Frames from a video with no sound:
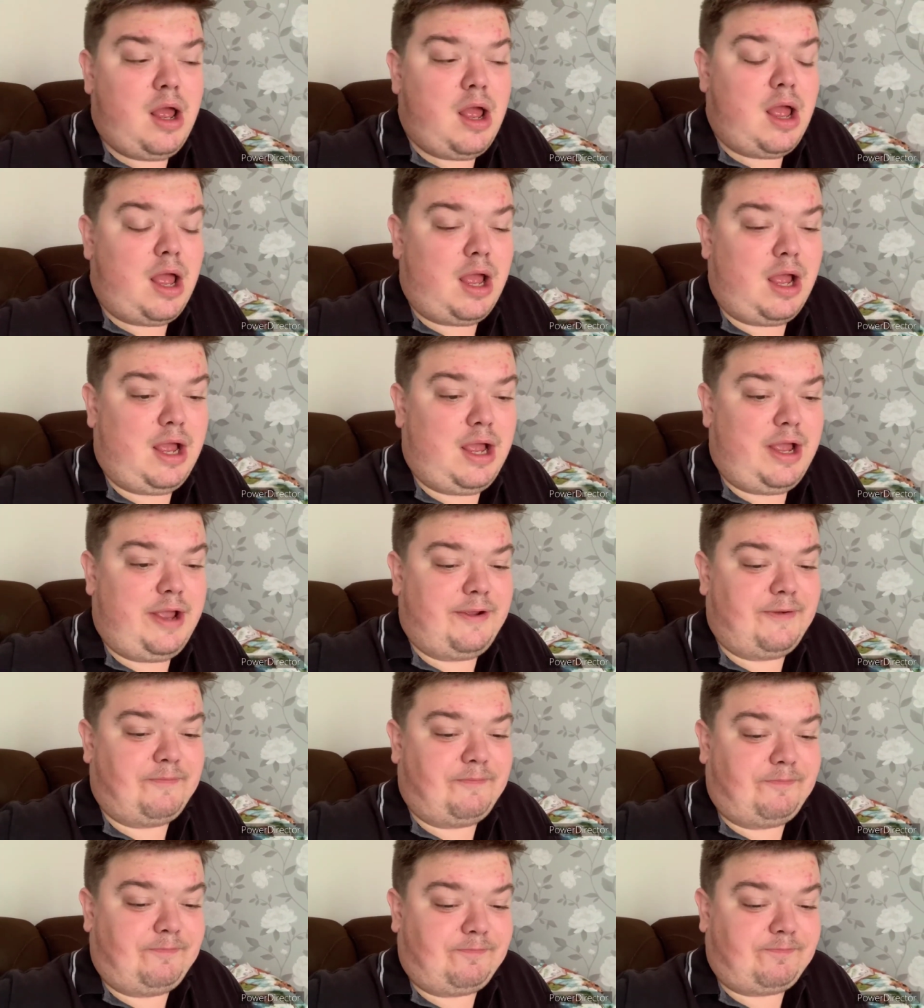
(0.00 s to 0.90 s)

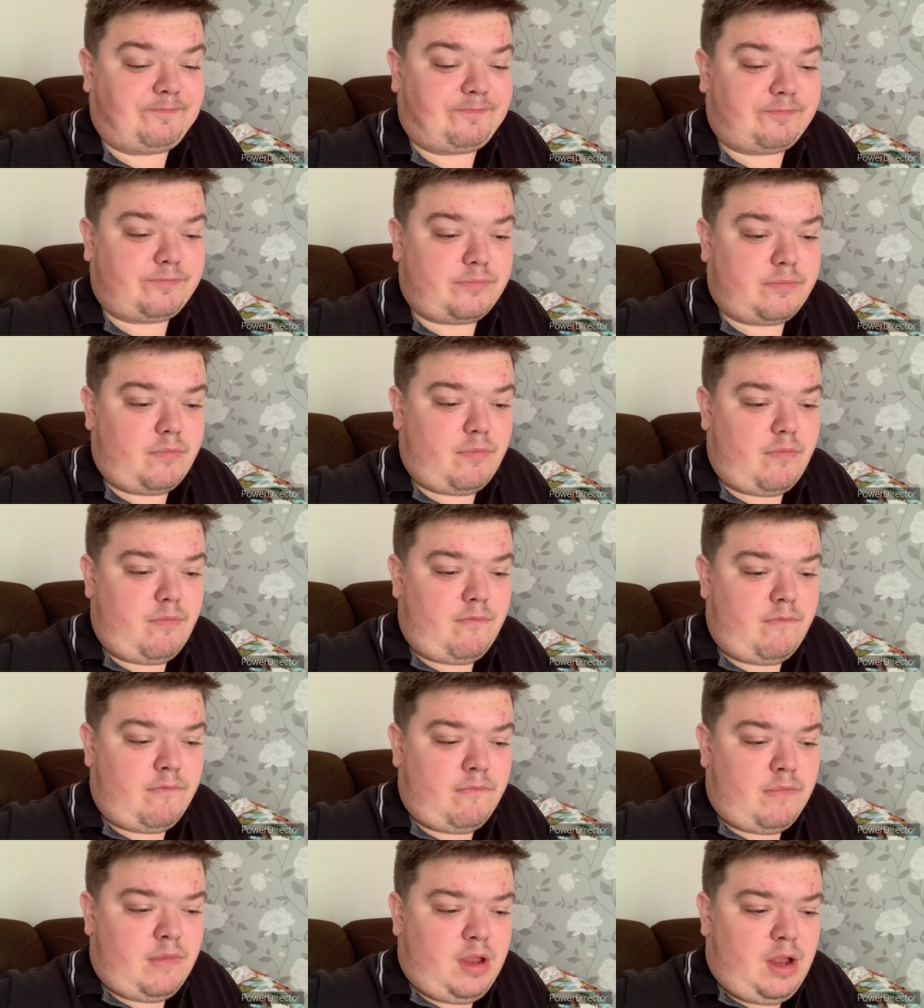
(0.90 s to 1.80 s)

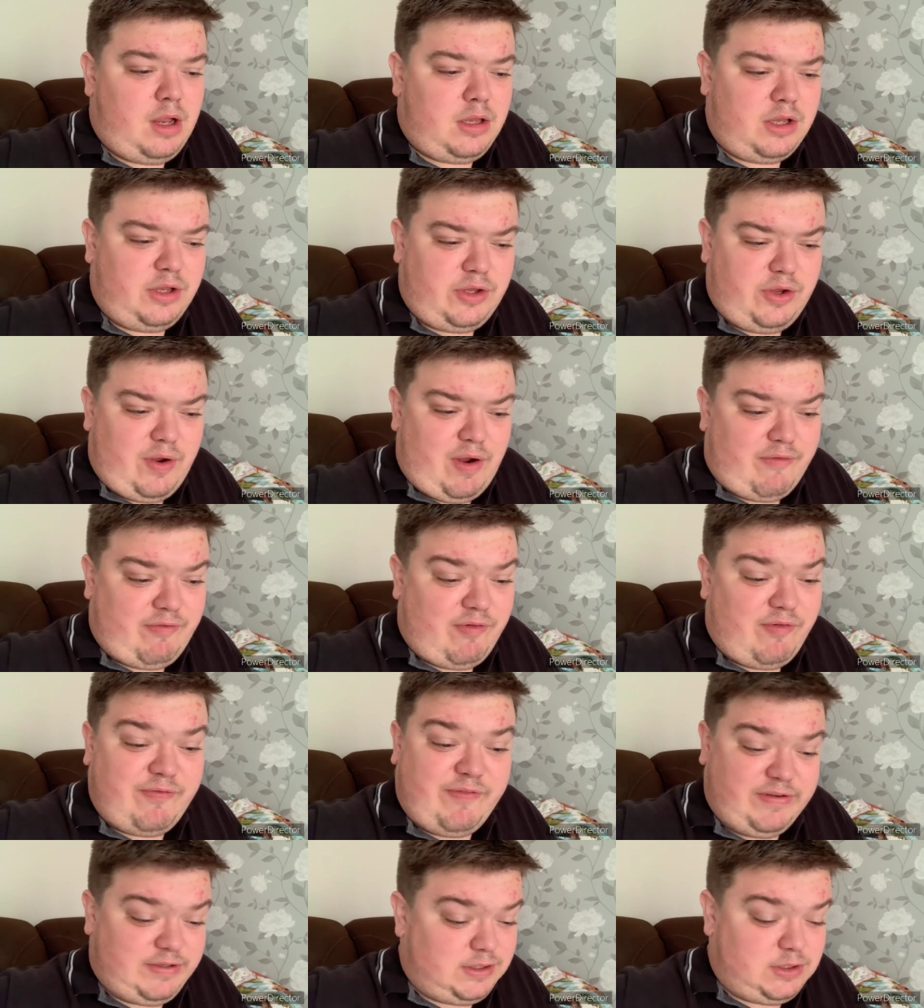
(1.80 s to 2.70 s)
They do have a
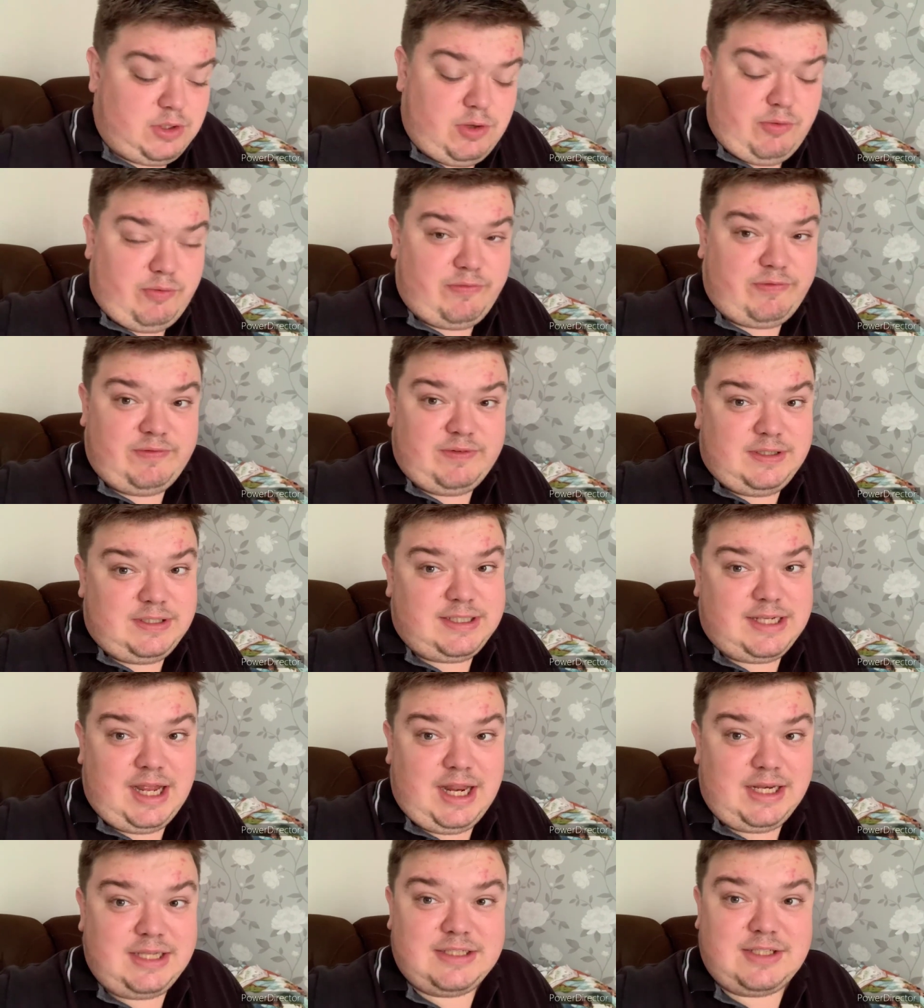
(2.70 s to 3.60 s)
physical
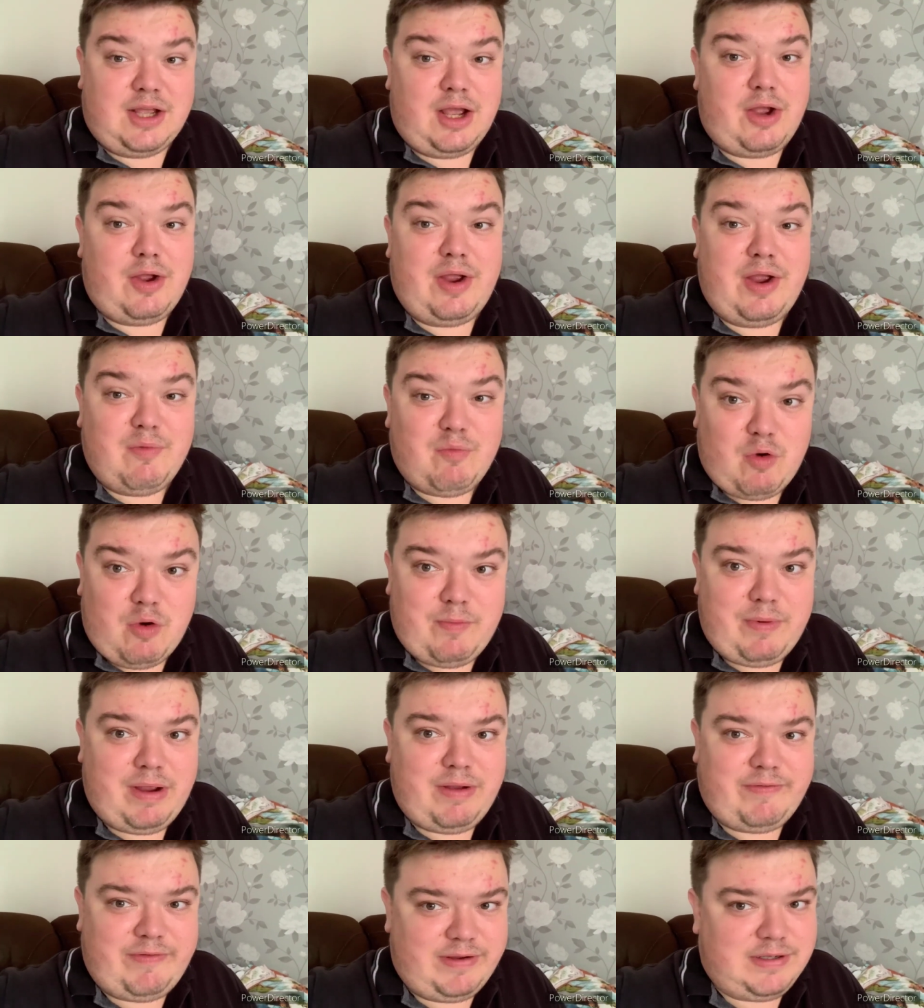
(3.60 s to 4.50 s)
sense, so it will be
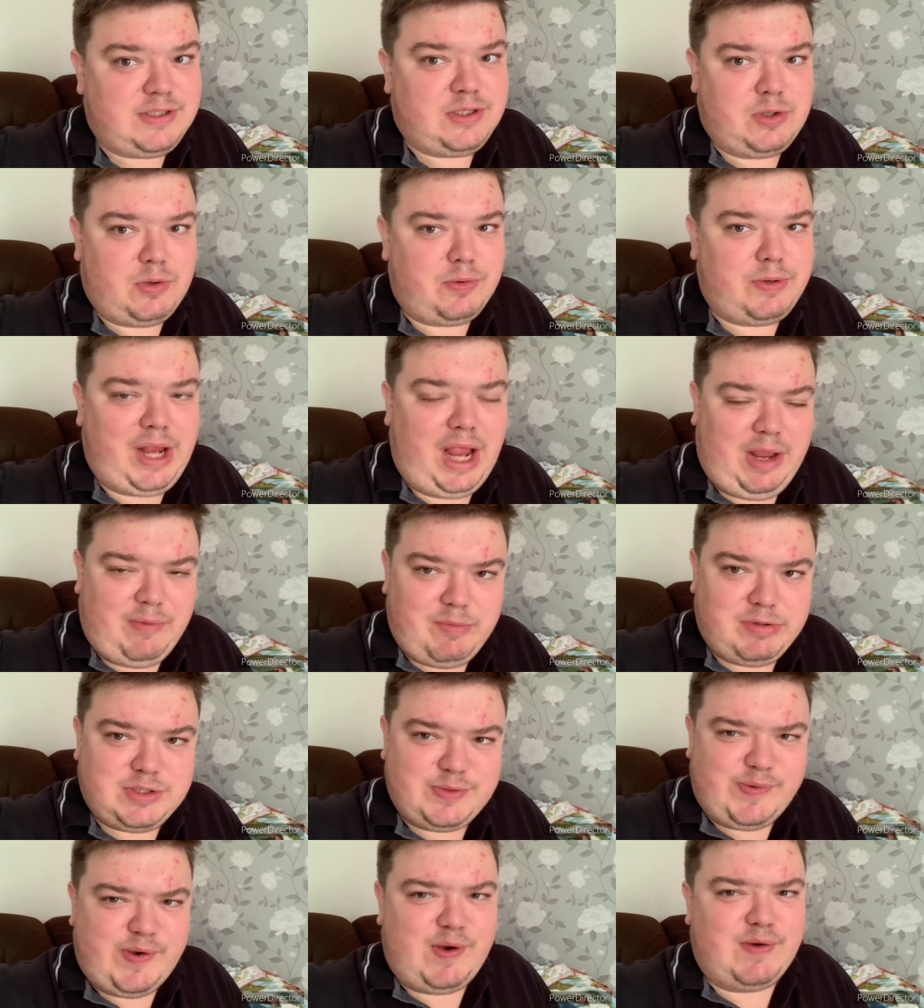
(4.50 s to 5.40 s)
a physical game
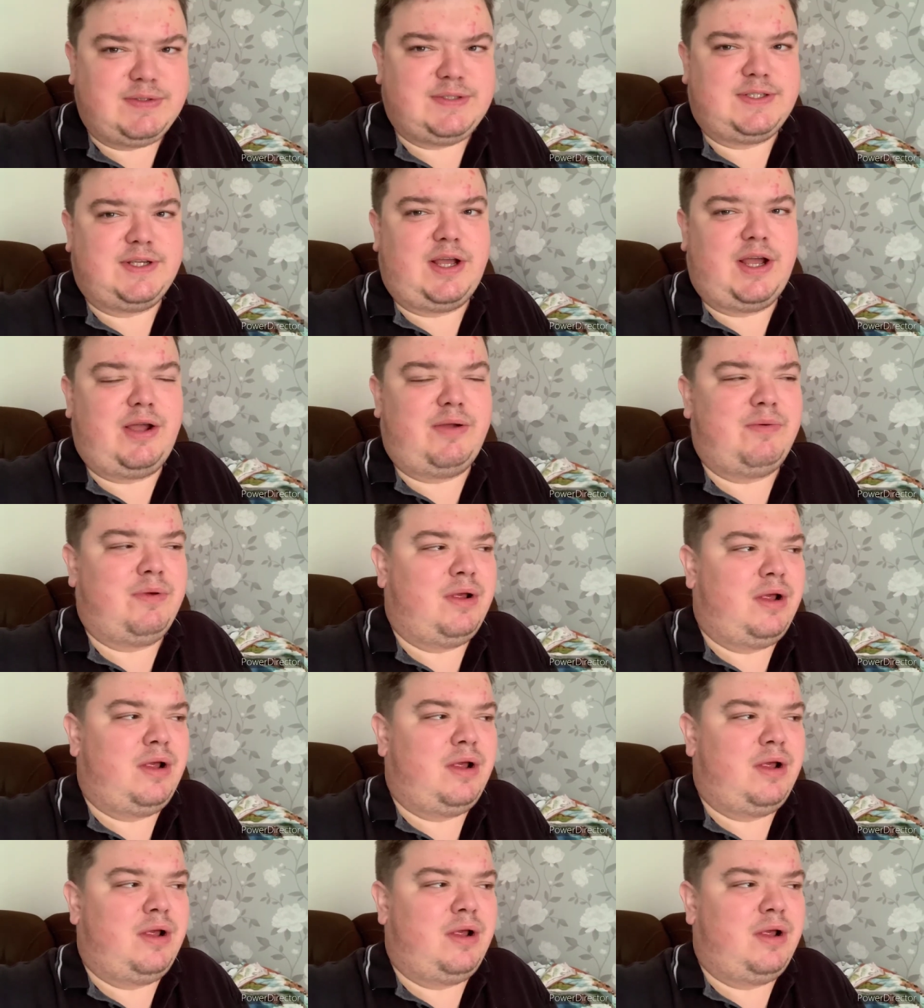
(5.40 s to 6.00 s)
as well, so